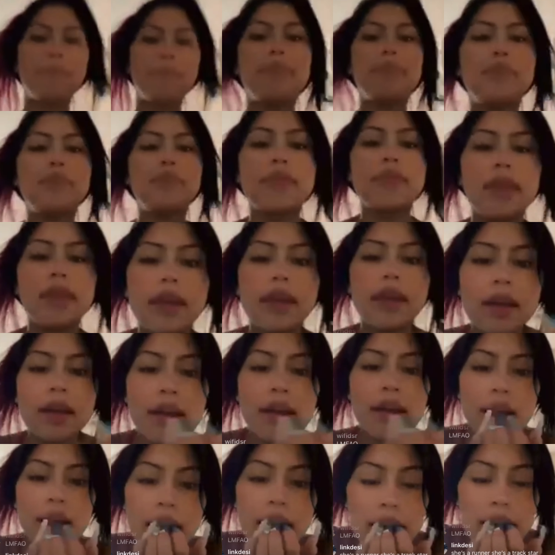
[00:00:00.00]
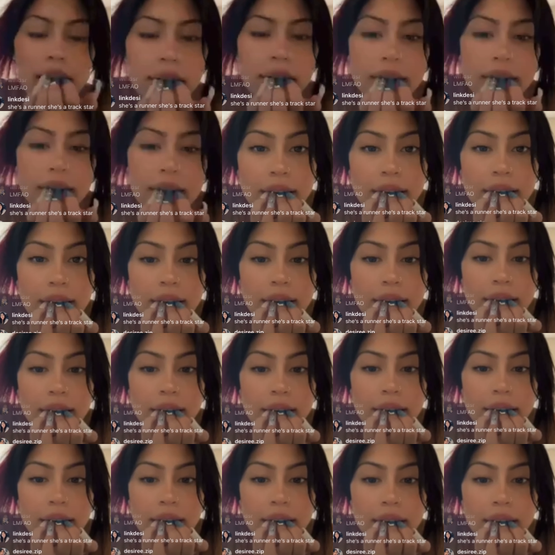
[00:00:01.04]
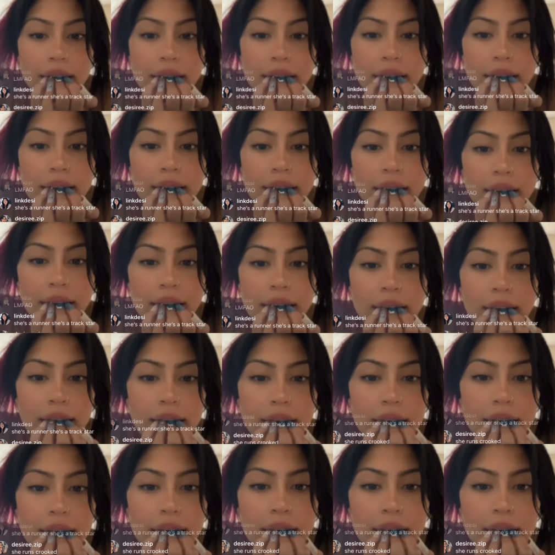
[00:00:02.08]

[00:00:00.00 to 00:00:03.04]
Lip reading: Nobody speaks.